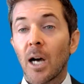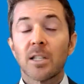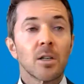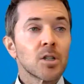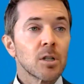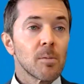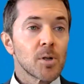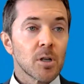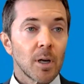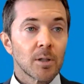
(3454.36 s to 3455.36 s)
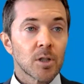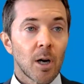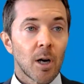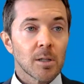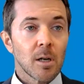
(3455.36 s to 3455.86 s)
I did show a
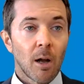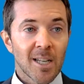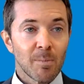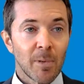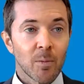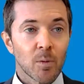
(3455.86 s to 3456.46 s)
chart last month,